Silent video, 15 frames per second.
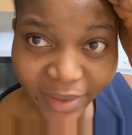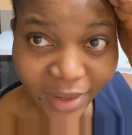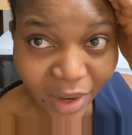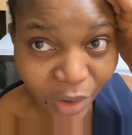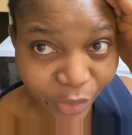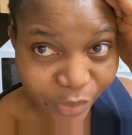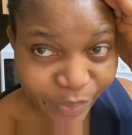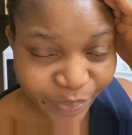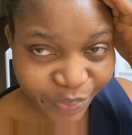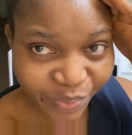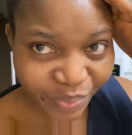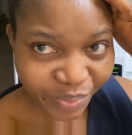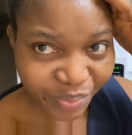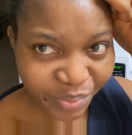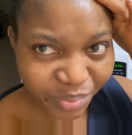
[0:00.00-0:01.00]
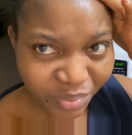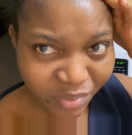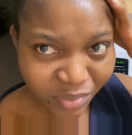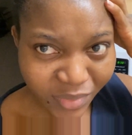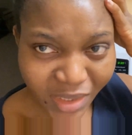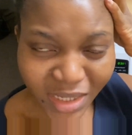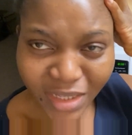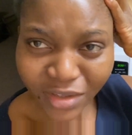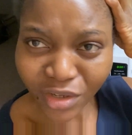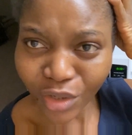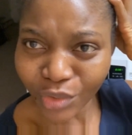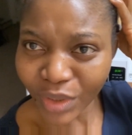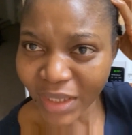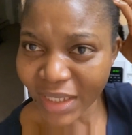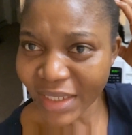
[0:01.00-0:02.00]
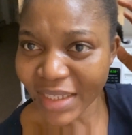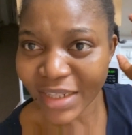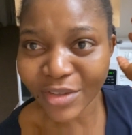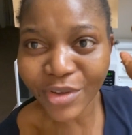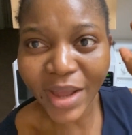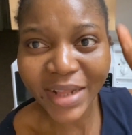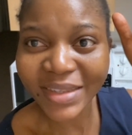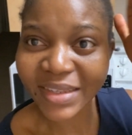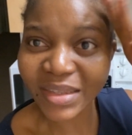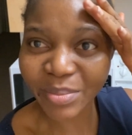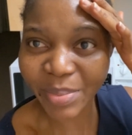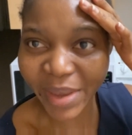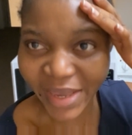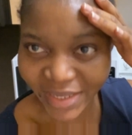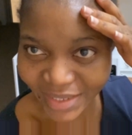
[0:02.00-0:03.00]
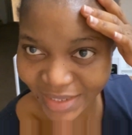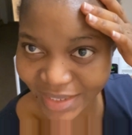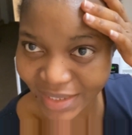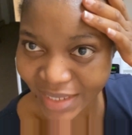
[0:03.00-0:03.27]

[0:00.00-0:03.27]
now it's not at its best.